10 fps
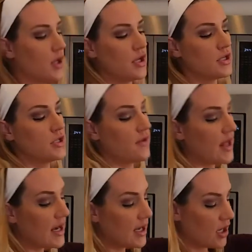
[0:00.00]
So then
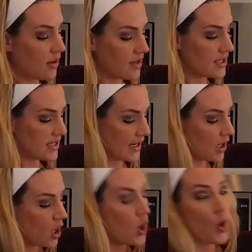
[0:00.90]
in here, this is like
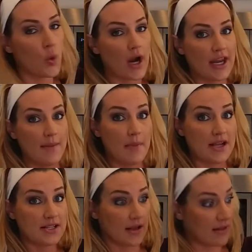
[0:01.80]
where I keep my
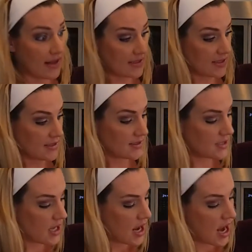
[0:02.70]
sunglasses
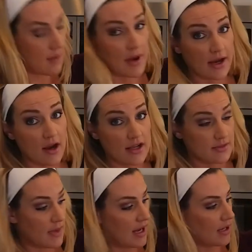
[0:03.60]
and my
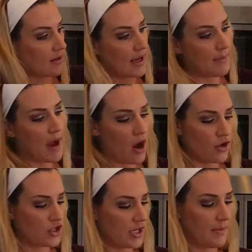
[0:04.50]
cosmetic like pouch,
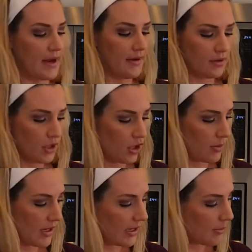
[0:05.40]
like my, you know, my
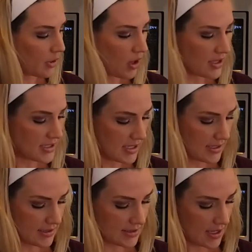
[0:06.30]
lip
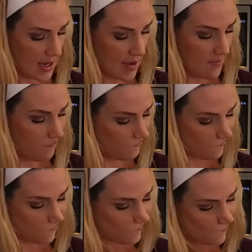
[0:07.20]
glosses,
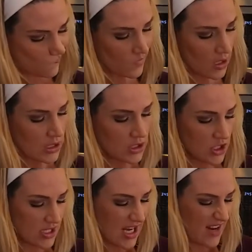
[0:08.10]

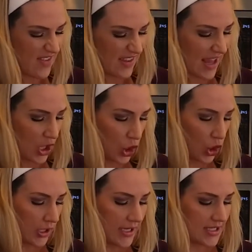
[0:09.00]
just kind of like that
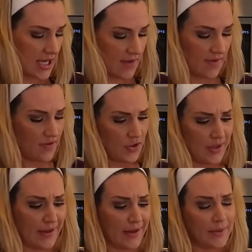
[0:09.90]
girly stuff. If you need
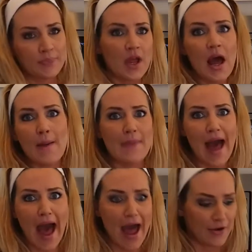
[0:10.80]
like a
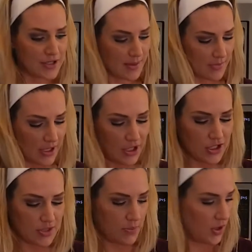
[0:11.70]
pad or something, you
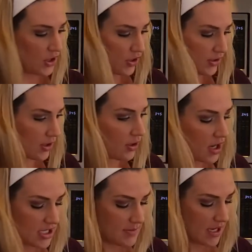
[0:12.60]
just put your little
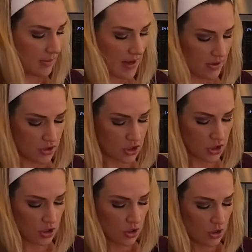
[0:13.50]
cosmetic pouch
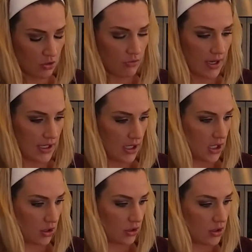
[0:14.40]
right in
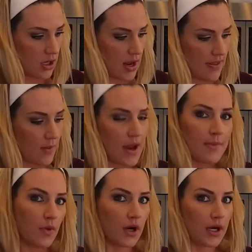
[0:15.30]
here, and that way I'm
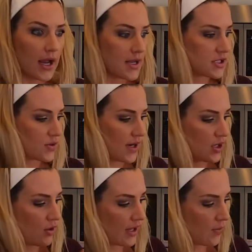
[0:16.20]
organized, so I know
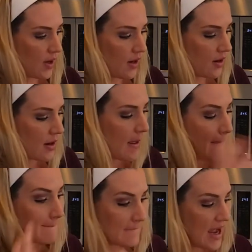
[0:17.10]
like where
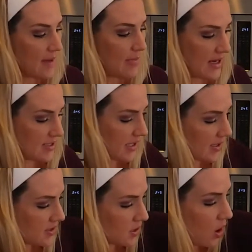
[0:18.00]
my
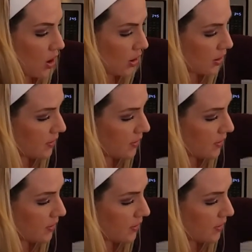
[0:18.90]
basics are.